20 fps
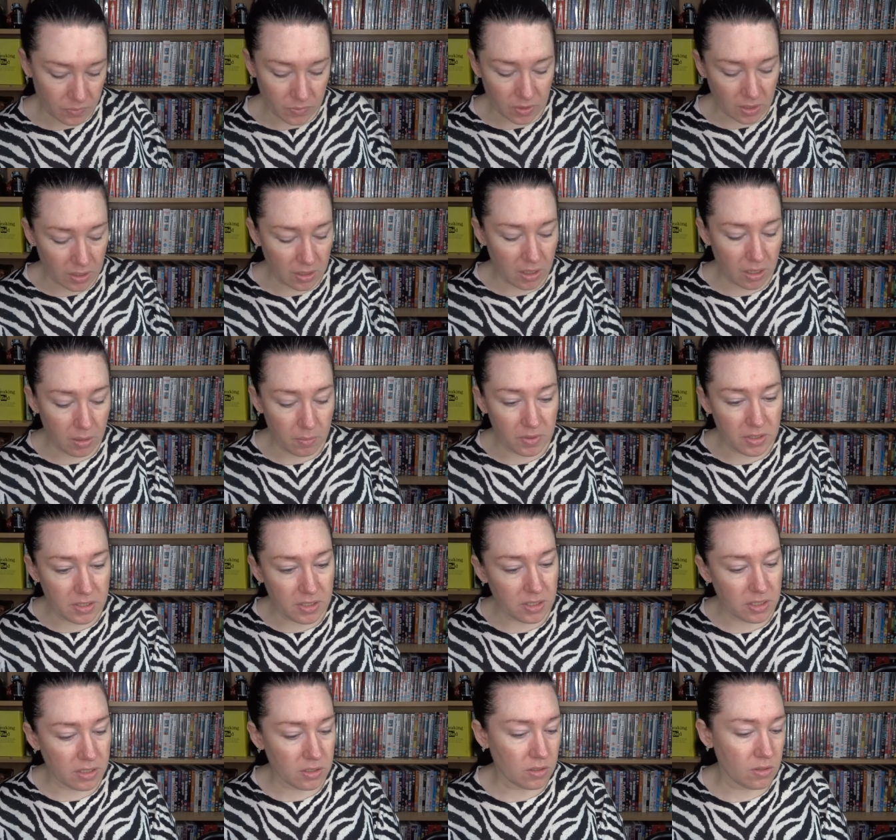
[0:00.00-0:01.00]

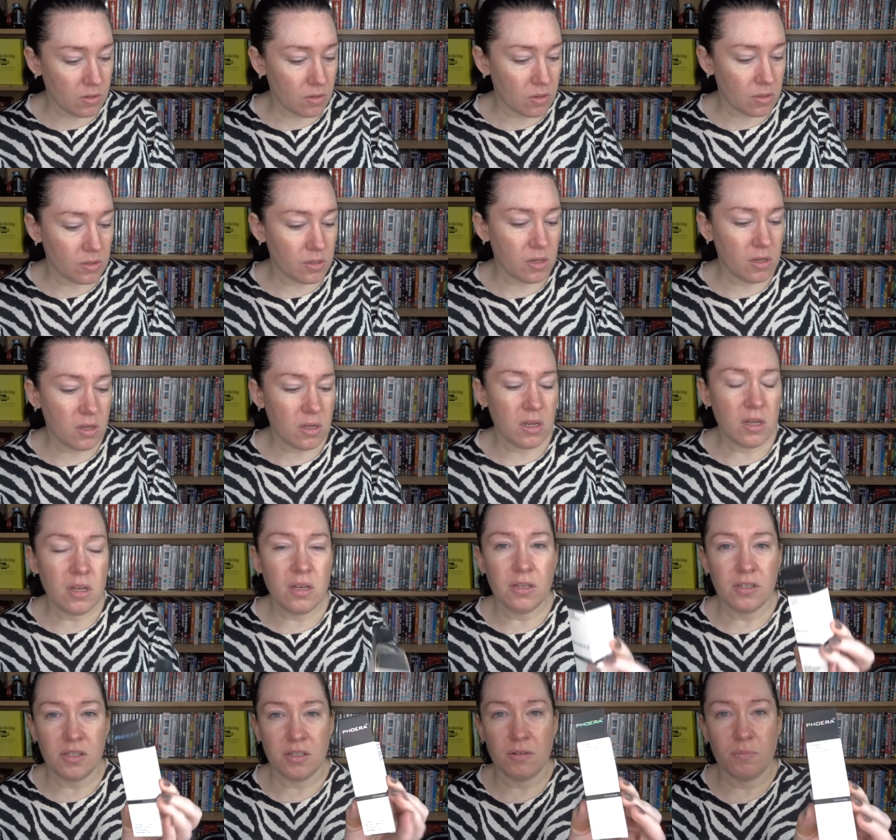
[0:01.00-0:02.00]
This is called...
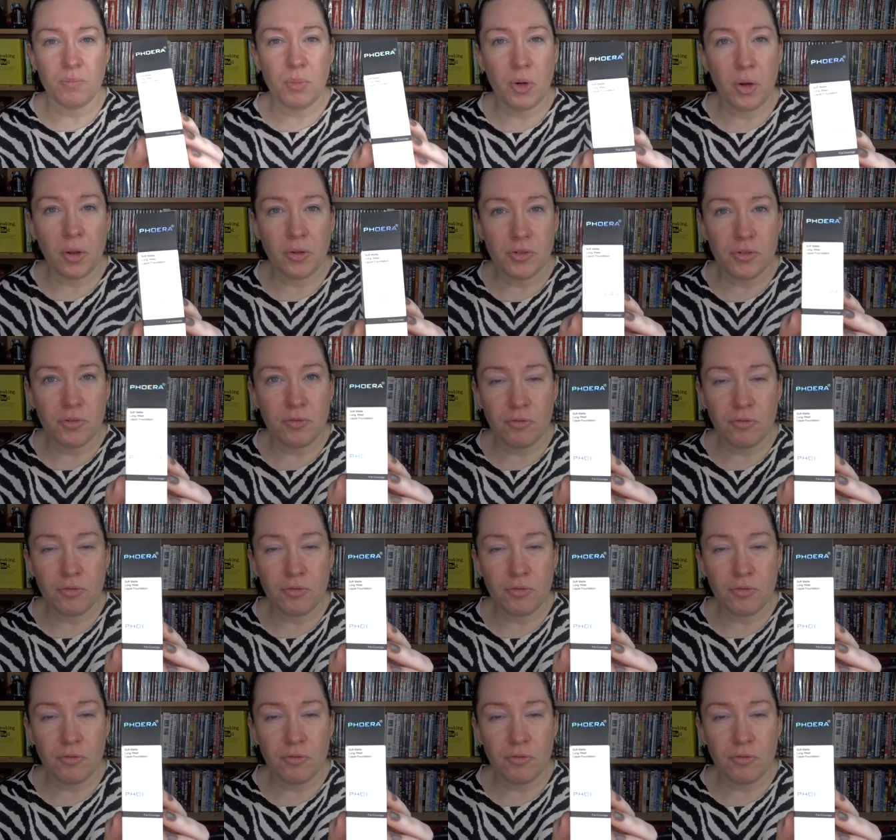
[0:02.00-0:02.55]
Is it pronounced